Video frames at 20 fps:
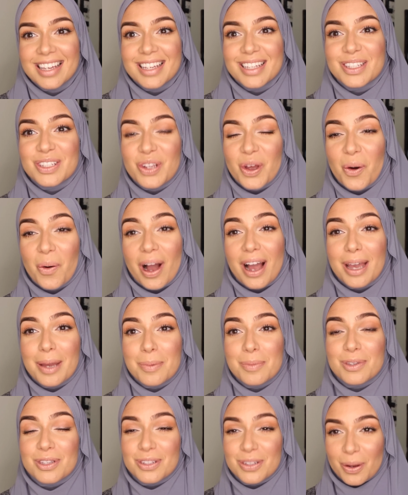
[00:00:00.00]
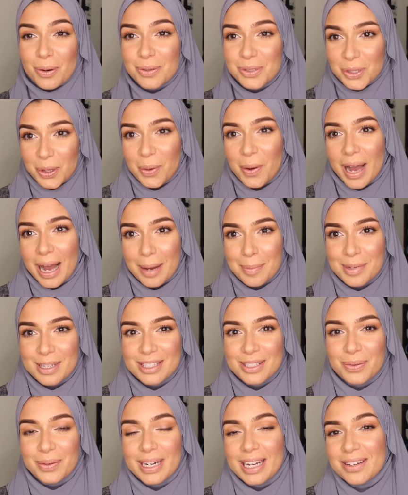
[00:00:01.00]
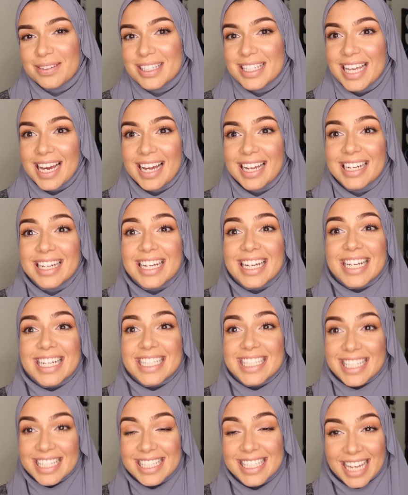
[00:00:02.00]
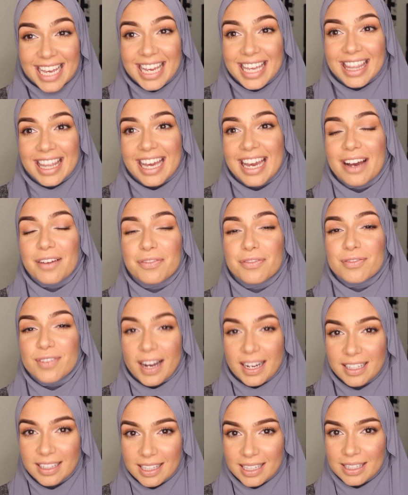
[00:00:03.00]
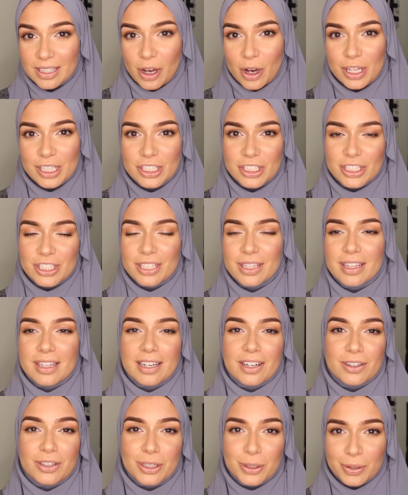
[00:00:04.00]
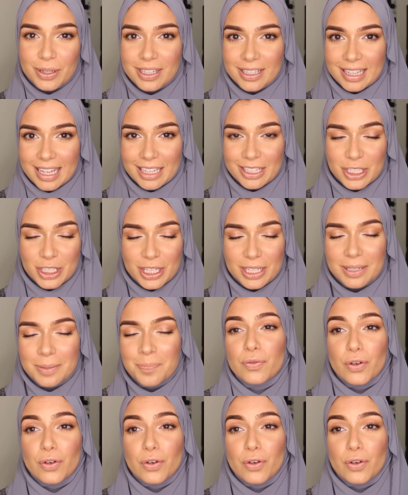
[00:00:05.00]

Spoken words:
So I am so happy to announce that today they have finally launched their new collection.